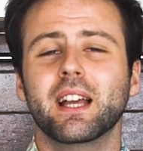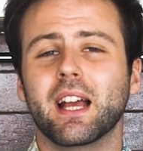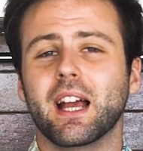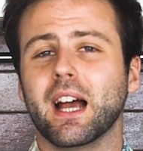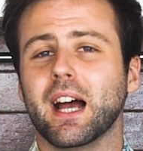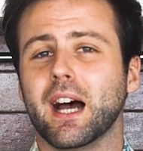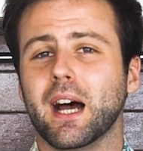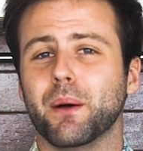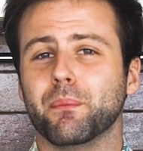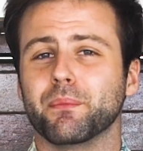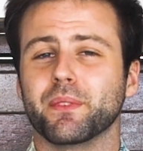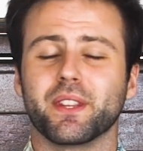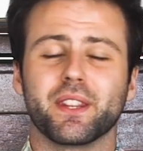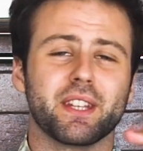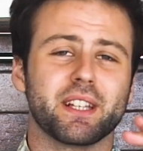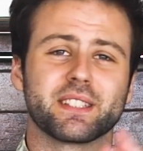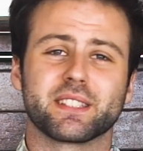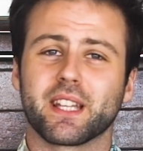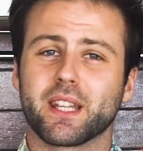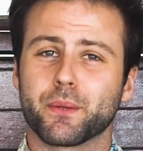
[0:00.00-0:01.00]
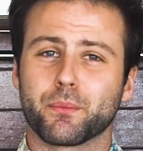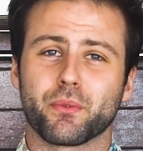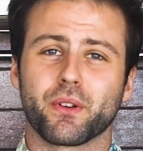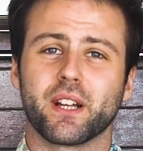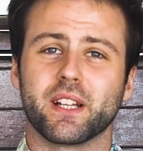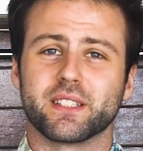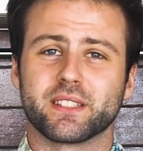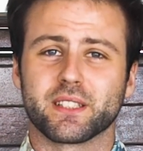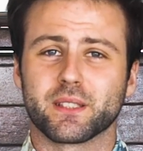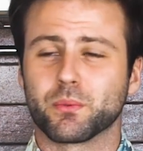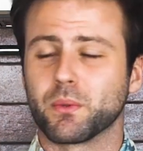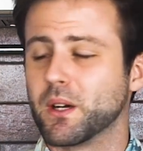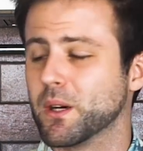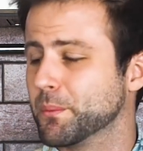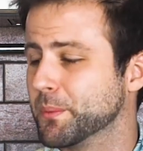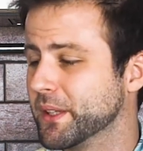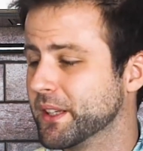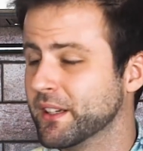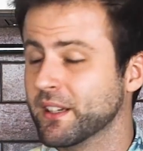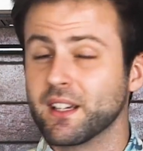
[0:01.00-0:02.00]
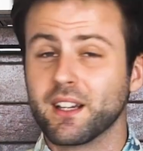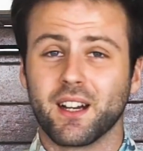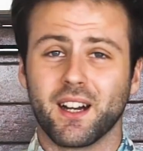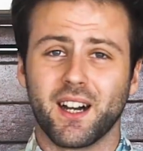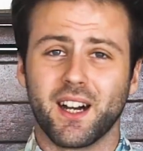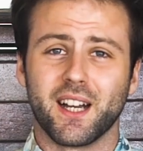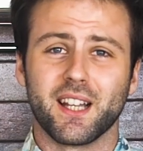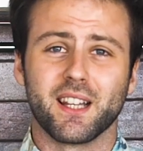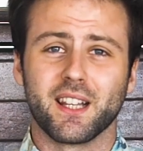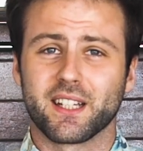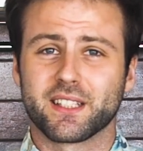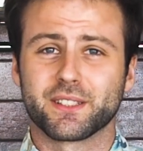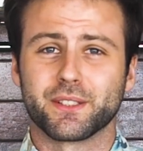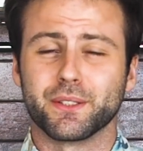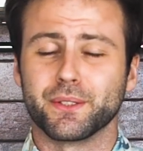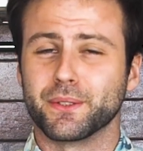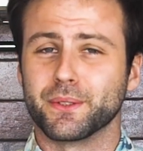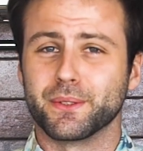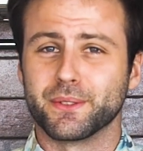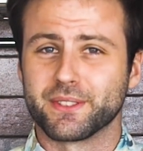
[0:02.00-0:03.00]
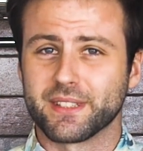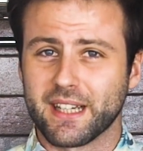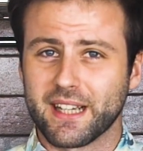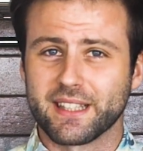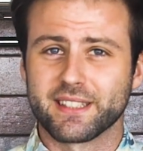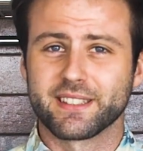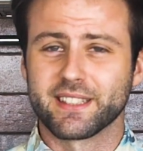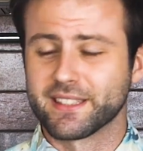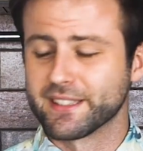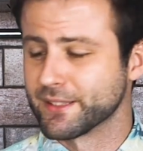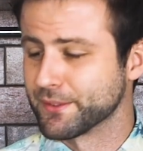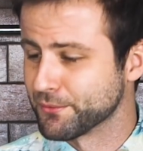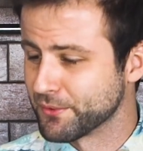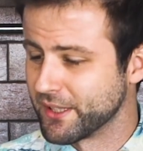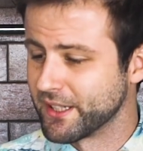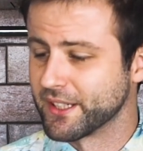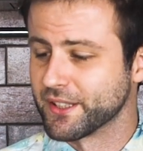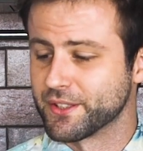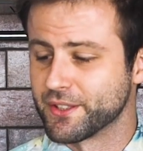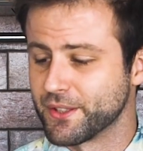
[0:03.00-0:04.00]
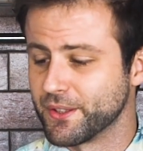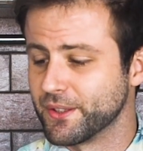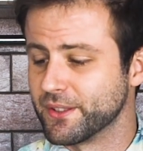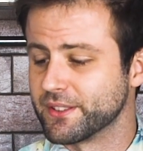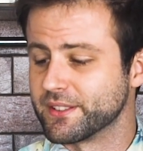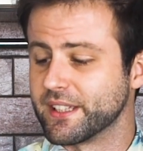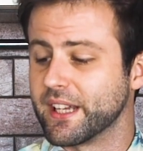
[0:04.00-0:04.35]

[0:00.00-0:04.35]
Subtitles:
there's other brands as well, but I like to use Asics running shoes.